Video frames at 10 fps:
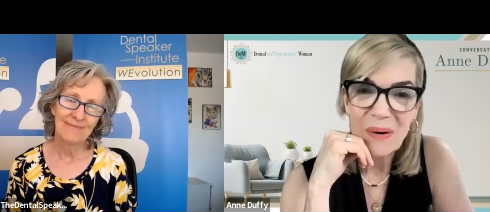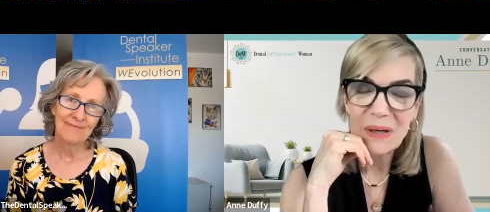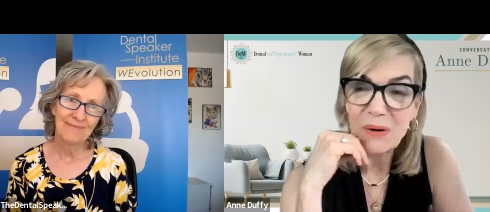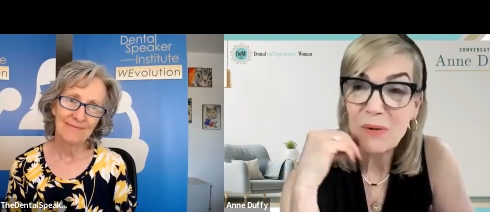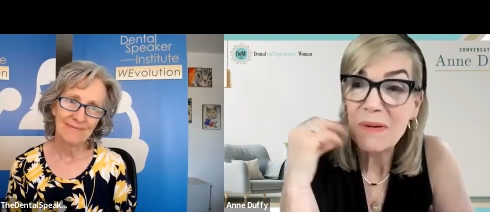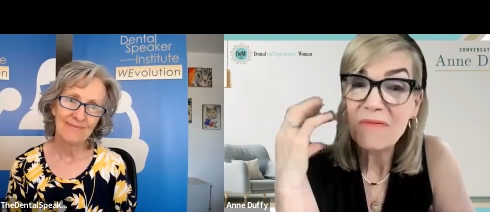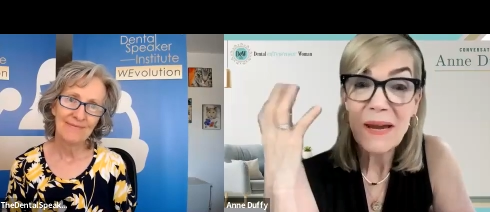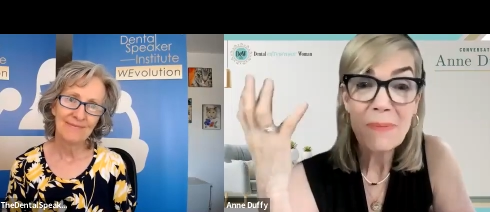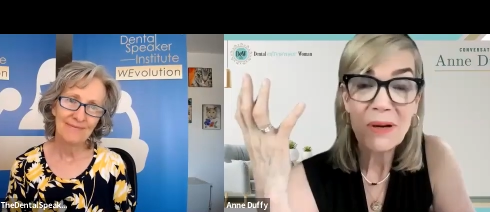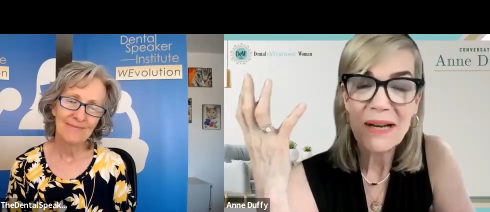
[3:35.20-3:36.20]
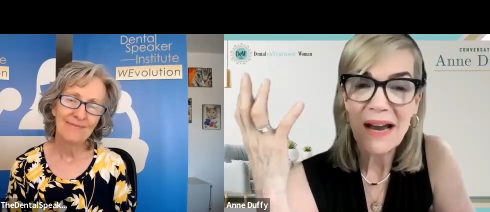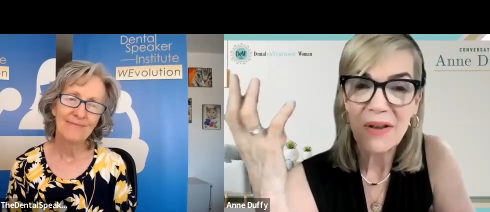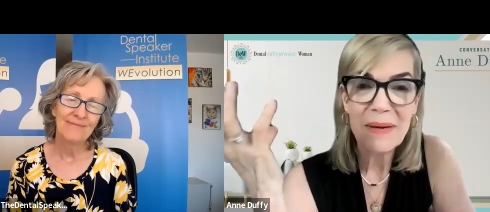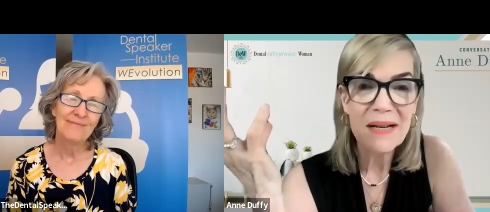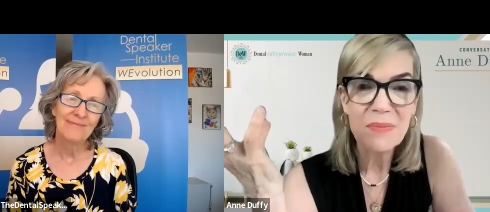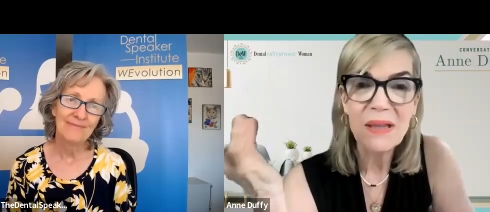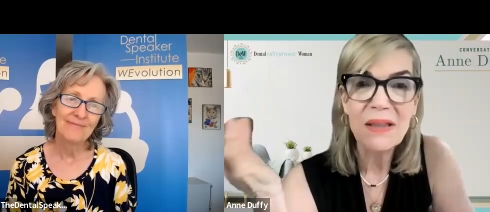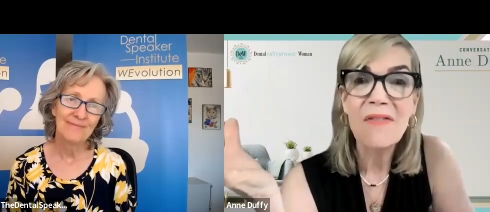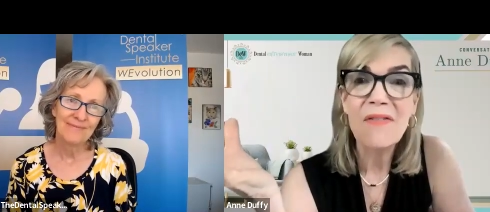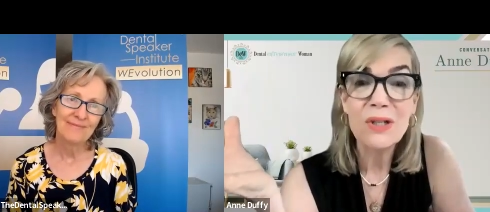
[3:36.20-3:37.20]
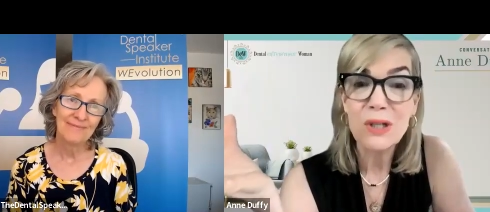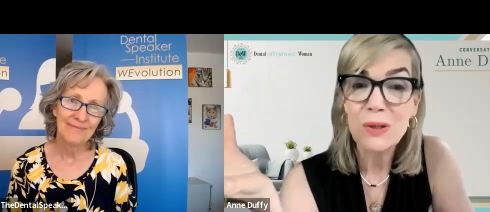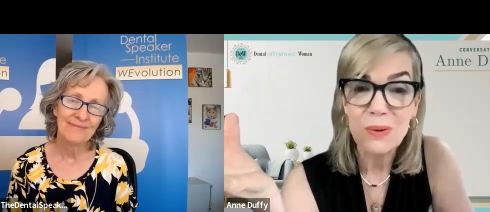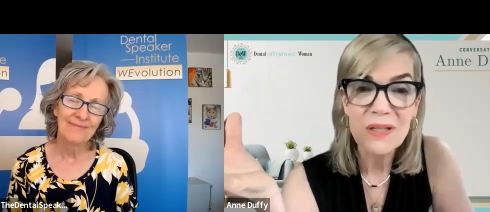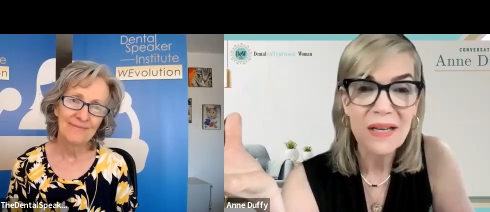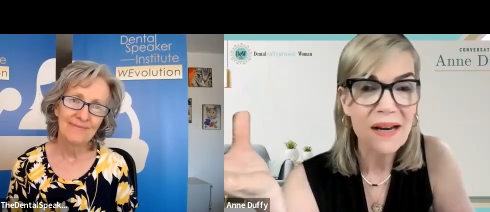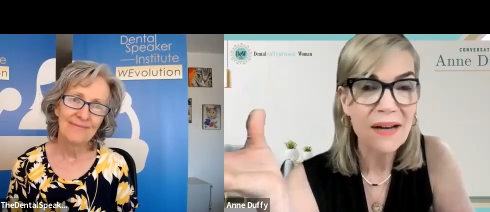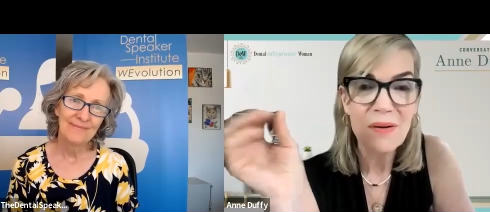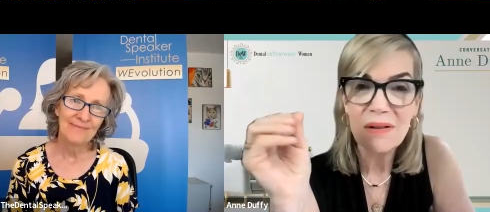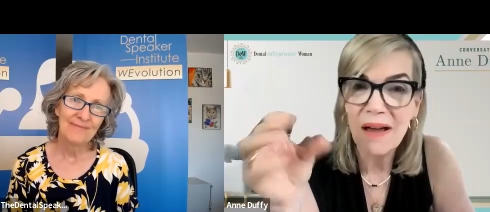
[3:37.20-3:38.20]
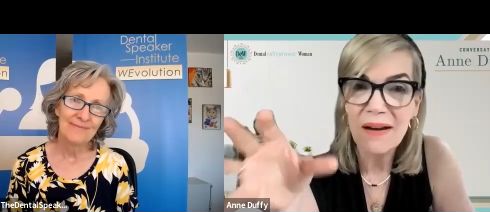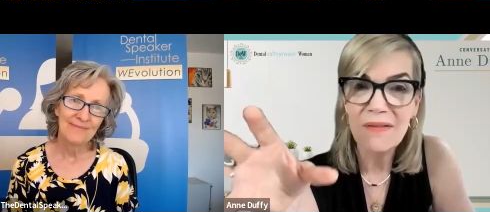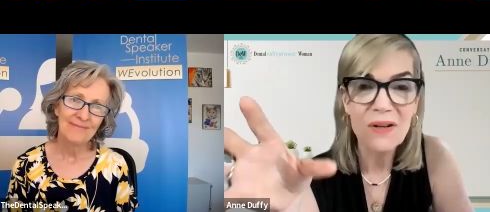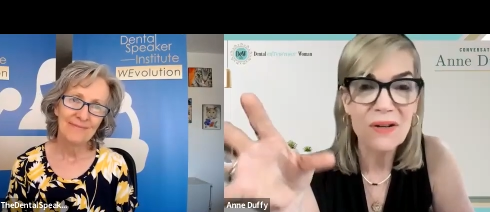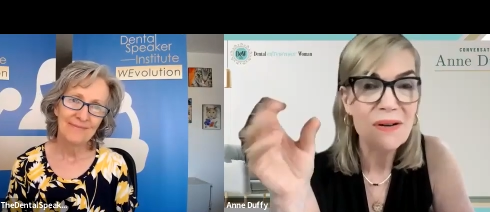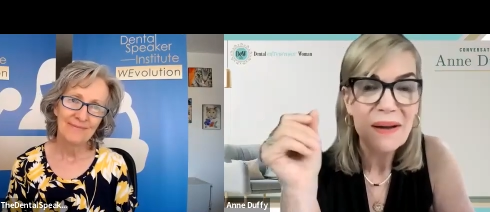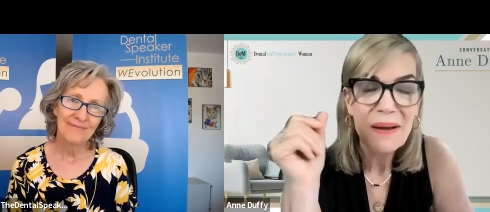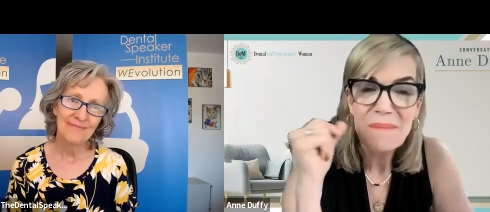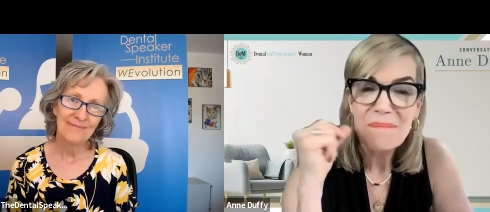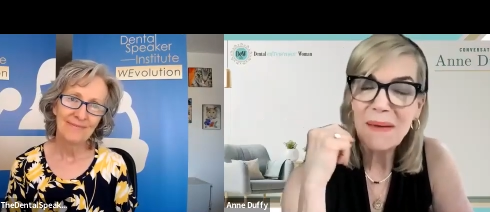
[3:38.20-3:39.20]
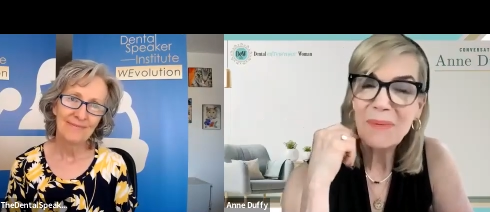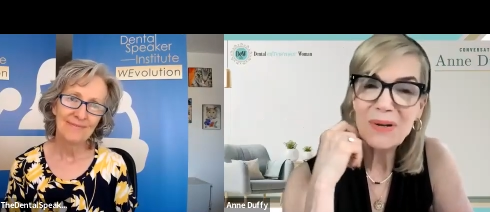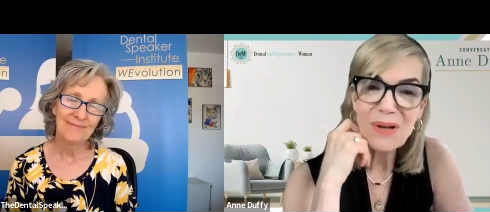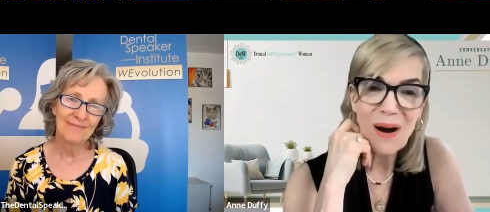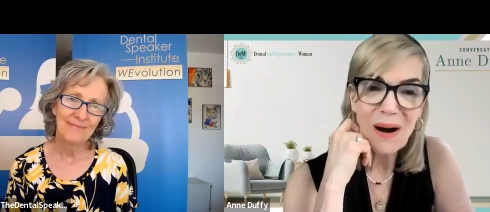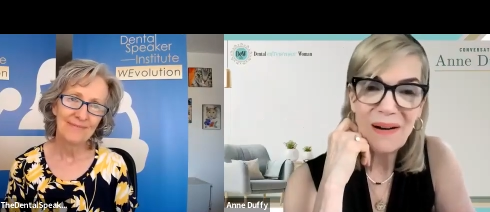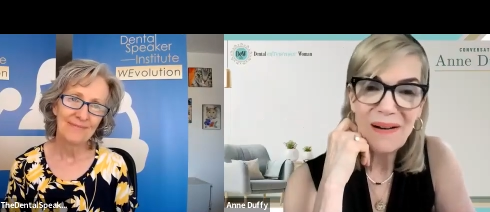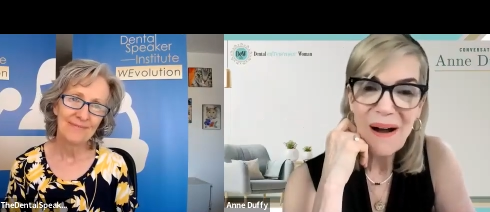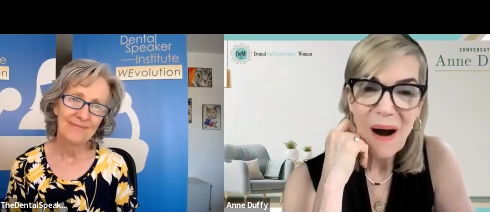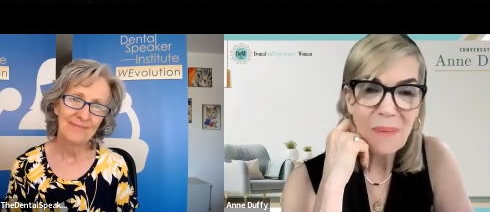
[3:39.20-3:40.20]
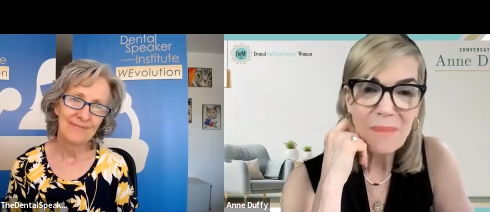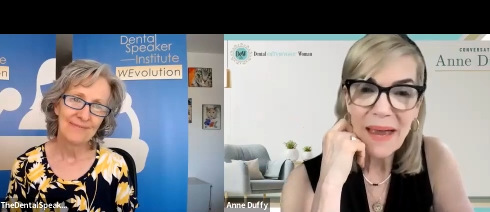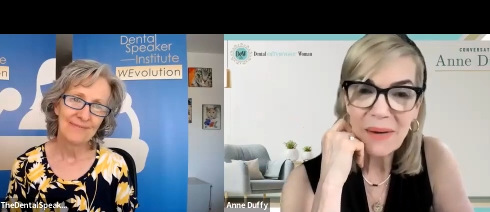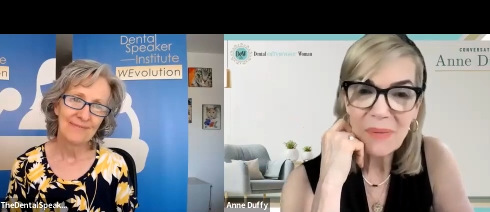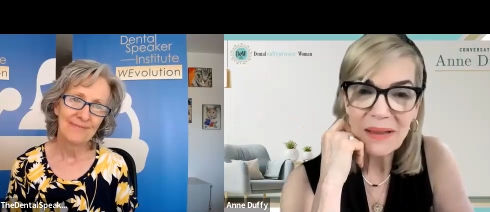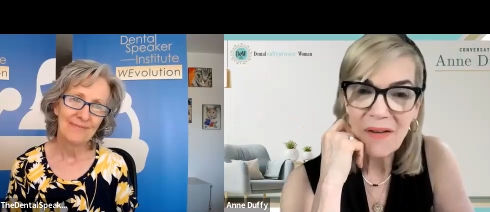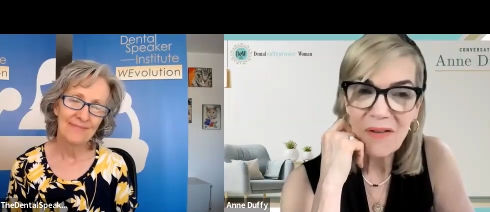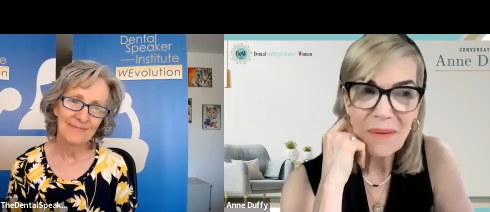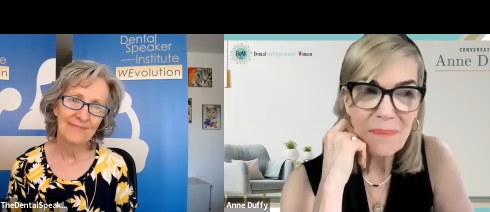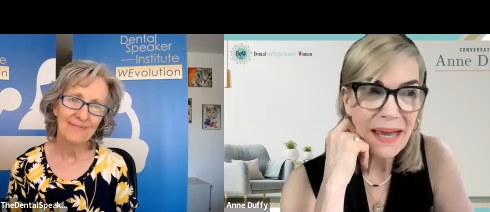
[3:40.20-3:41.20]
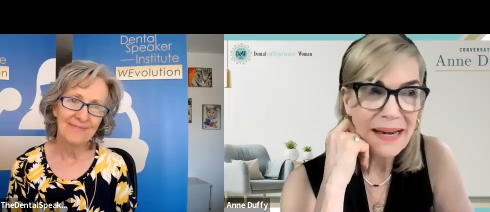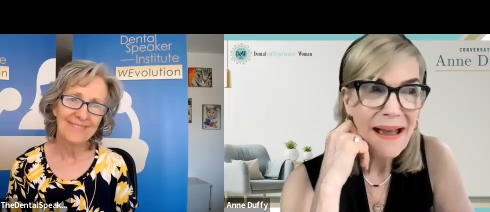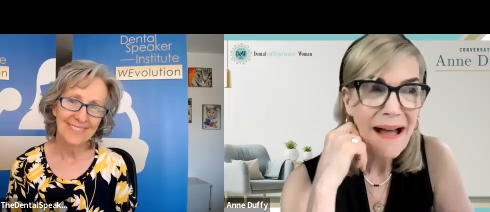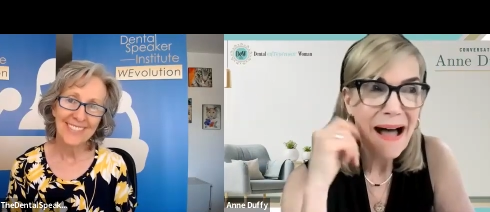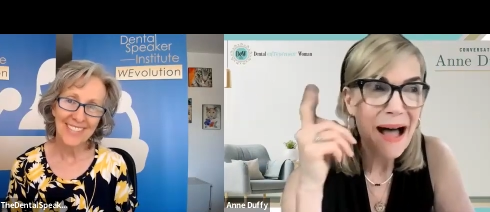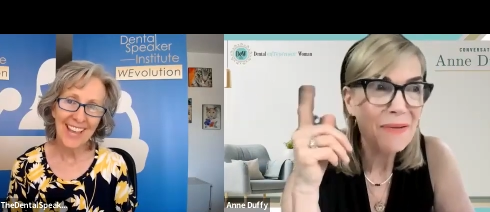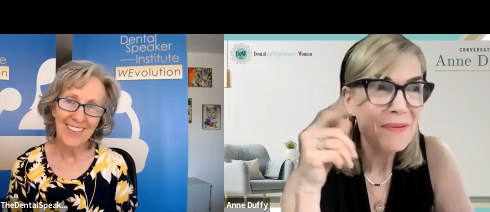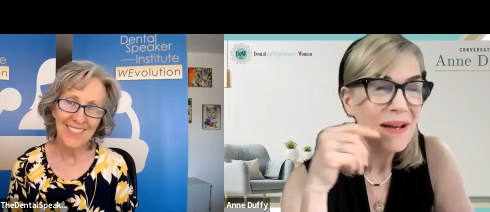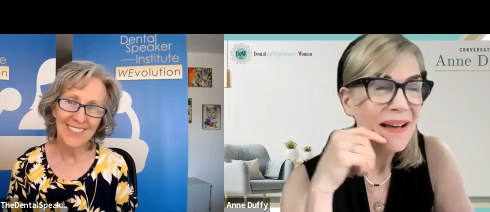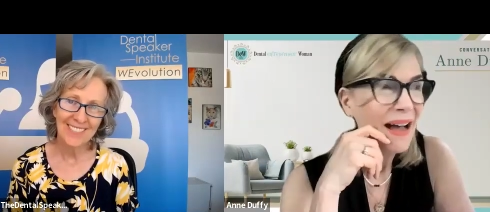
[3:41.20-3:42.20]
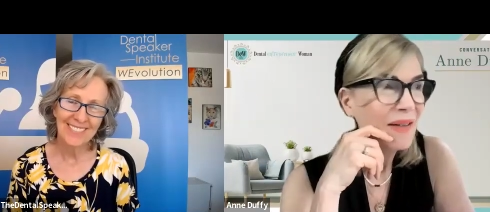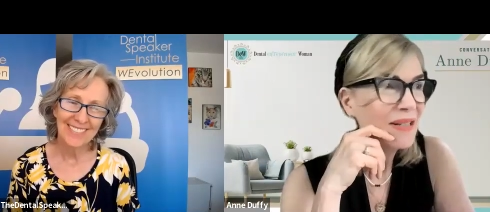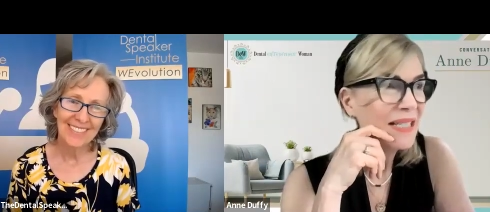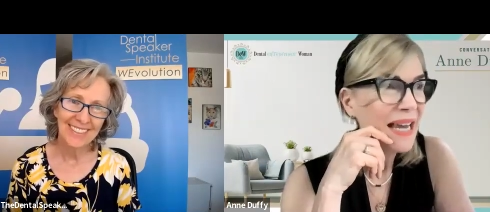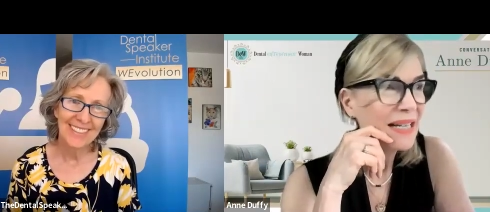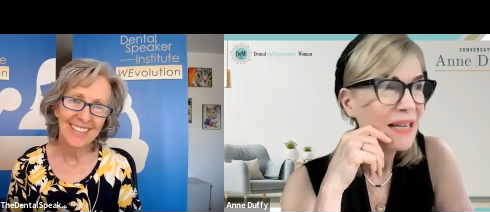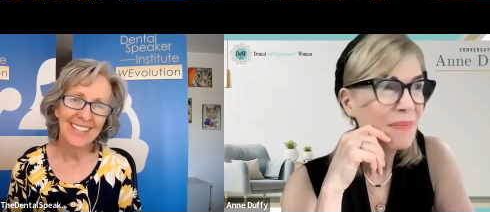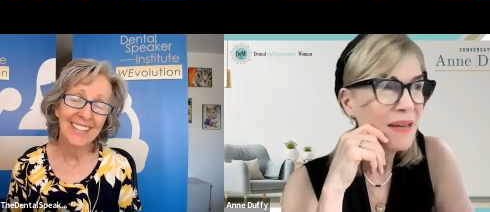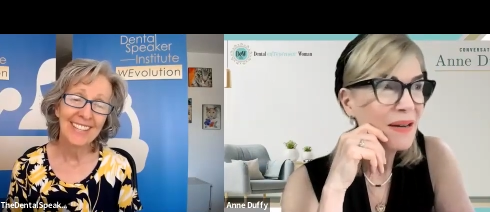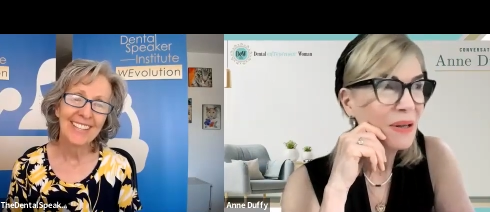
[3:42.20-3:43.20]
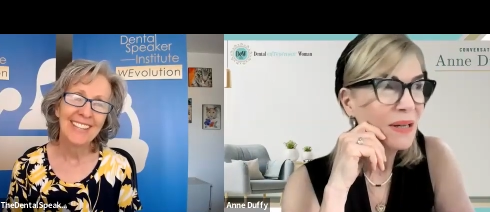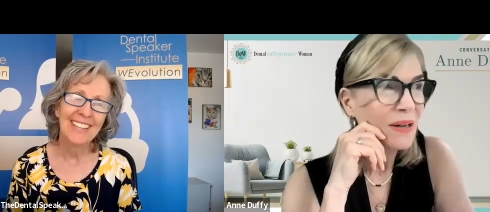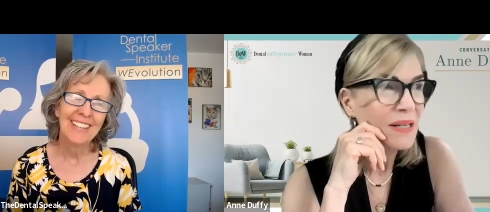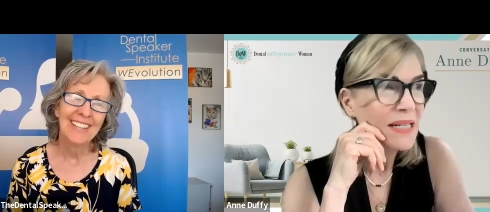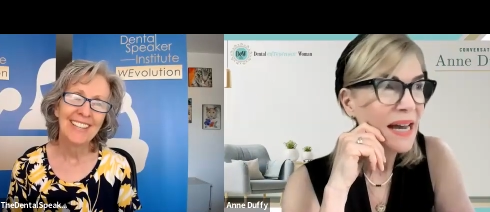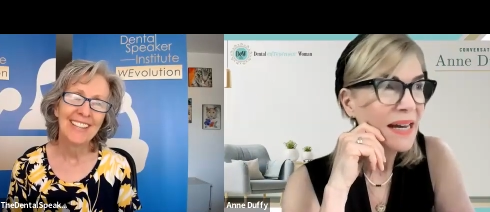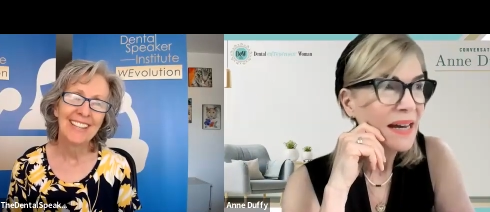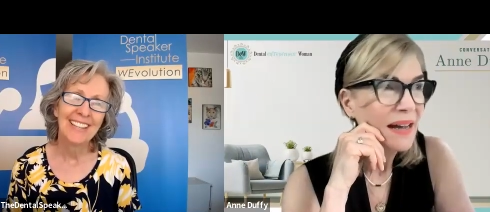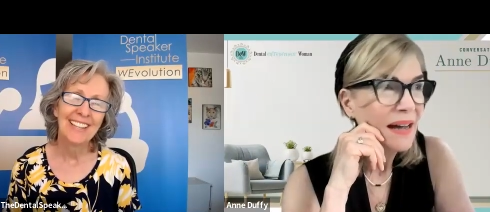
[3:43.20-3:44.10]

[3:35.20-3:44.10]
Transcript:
Speaker 1: or a group of people together because we love our dudes. And I know a lot of your members are are men. We love our men. I I was saying something earlier today.